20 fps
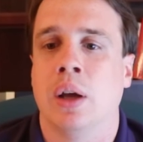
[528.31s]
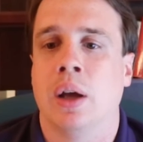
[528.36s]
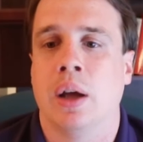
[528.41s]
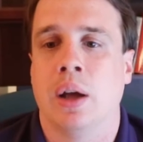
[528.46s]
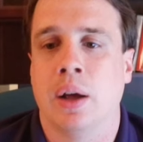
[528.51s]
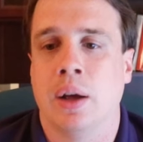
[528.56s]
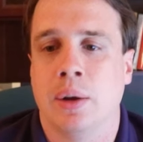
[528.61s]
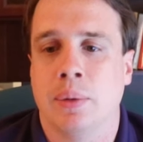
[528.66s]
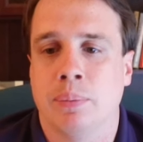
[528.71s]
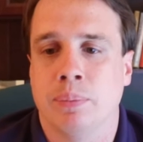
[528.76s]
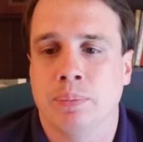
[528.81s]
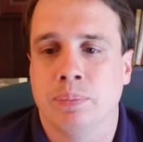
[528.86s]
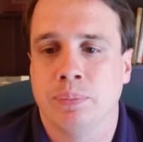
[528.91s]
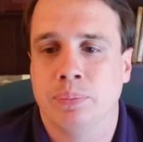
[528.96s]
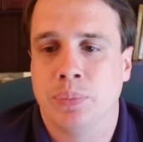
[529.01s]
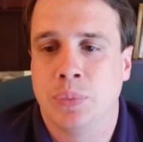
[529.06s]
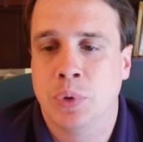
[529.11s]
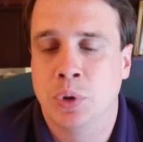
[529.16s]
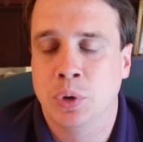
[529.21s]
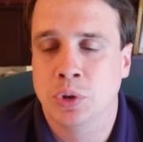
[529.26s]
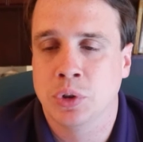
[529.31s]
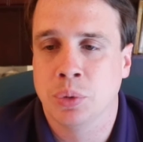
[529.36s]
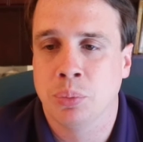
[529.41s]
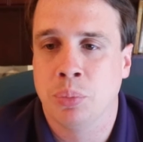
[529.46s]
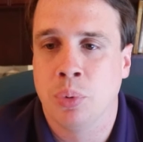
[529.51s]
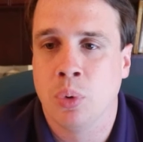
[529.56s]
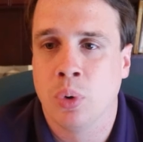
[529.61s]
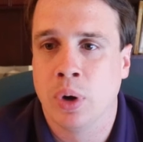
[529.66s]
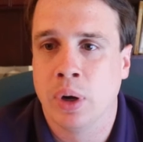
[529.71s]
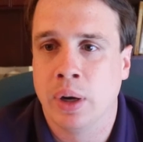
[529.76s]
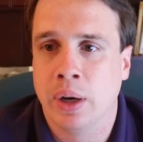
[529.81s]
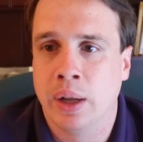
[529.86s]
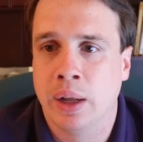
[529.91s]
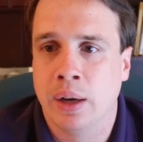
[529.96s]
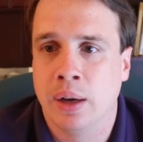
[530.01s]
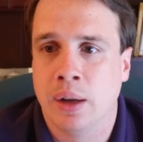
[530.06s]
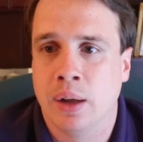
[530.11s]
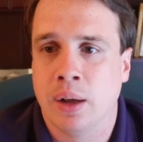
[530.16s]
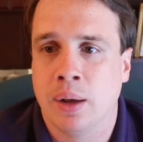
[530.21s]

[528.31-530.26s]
to support and